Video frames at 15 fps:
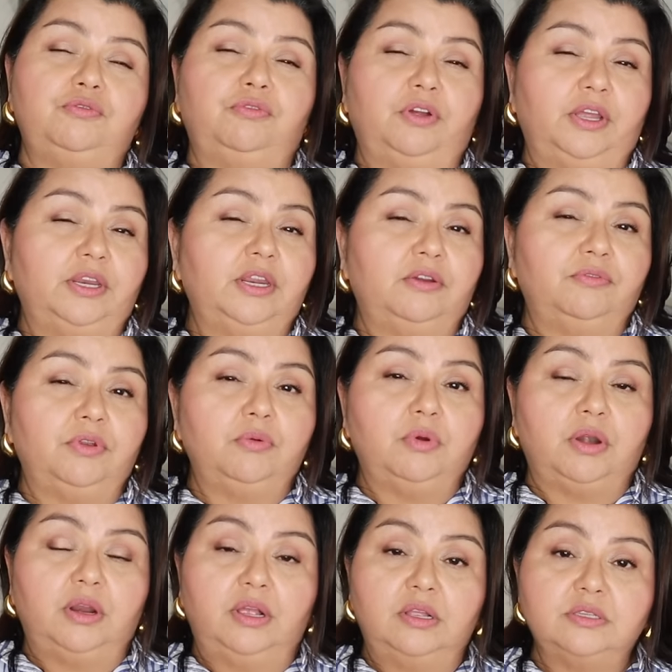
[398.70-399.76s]
you fine
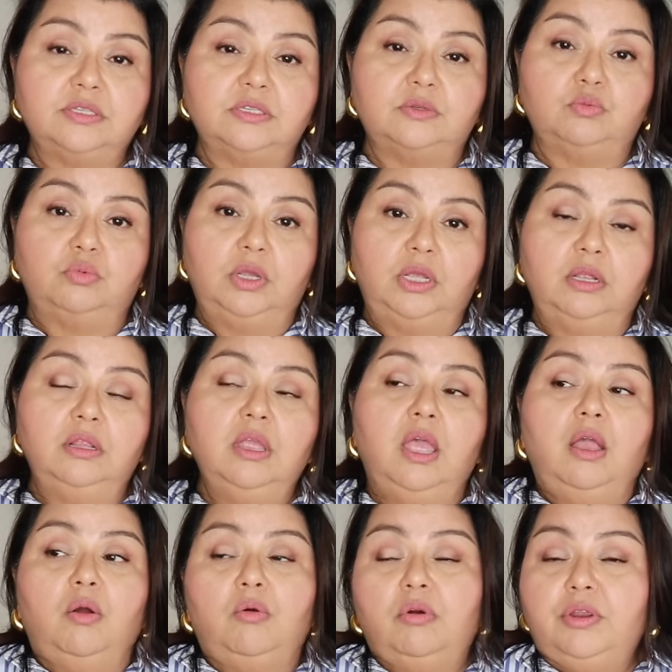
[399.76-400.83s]
everywhere else as well.
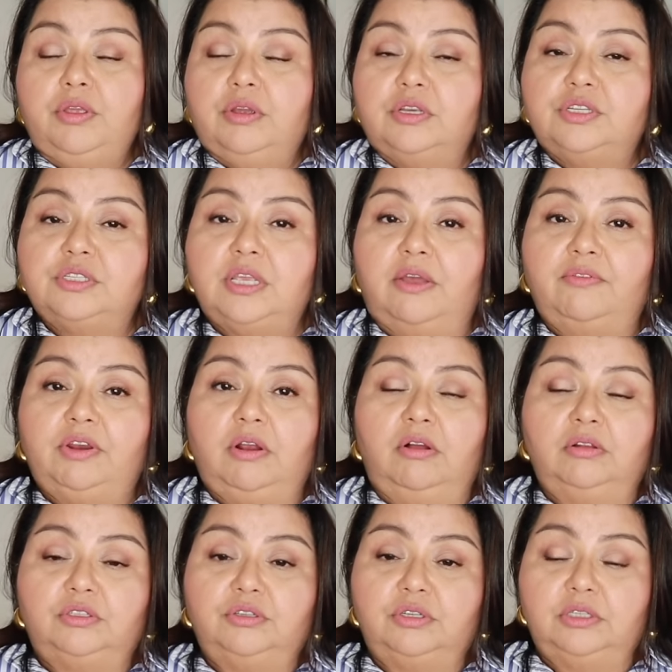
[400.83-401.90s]
Or you could just have it
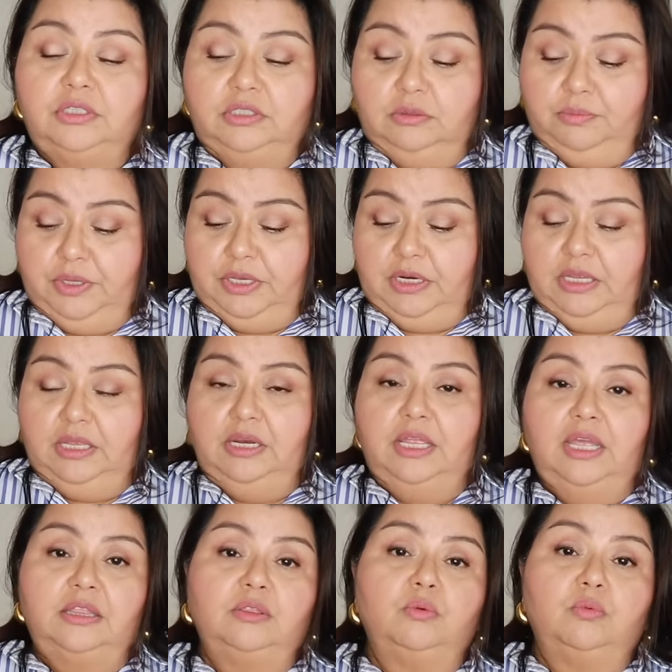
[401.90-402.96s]
altered a little bit in
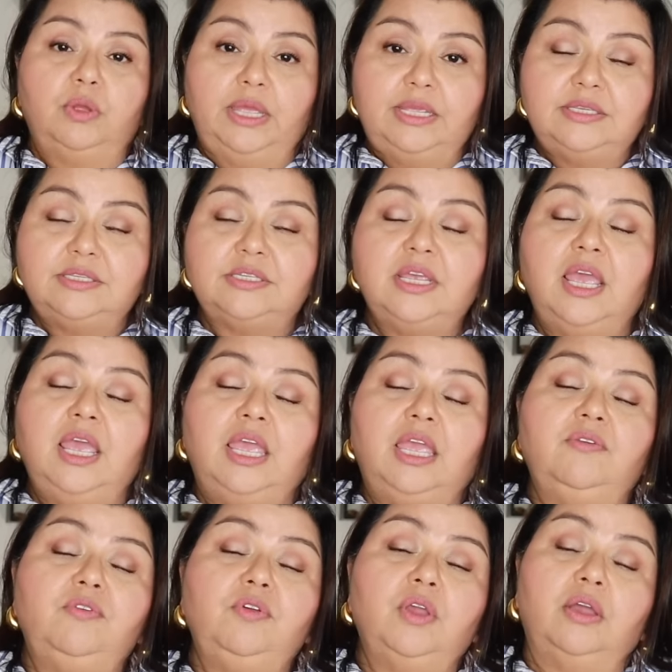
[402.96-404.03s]
at the waist.
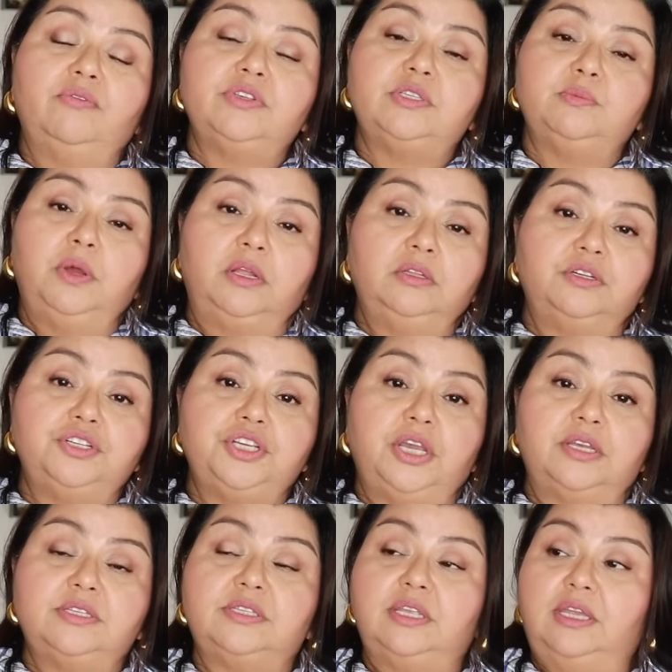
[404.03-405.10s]
If you have a smaller
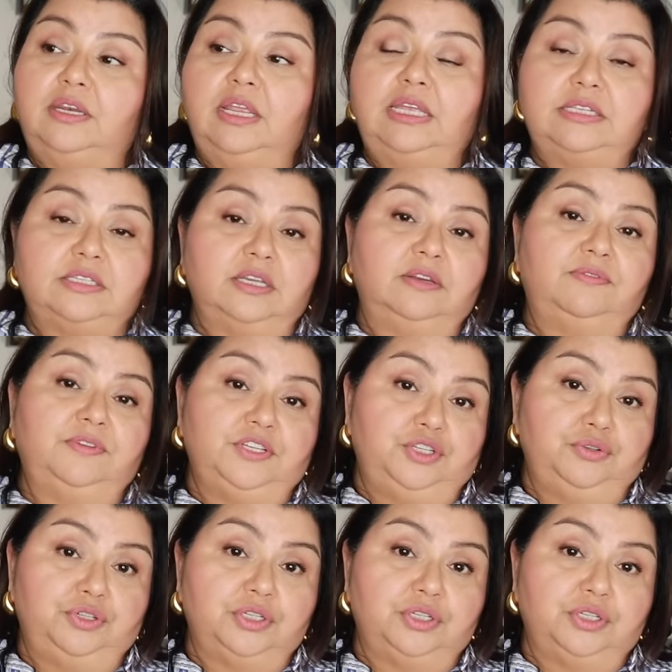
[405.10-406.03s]
chest, then it's going to fit you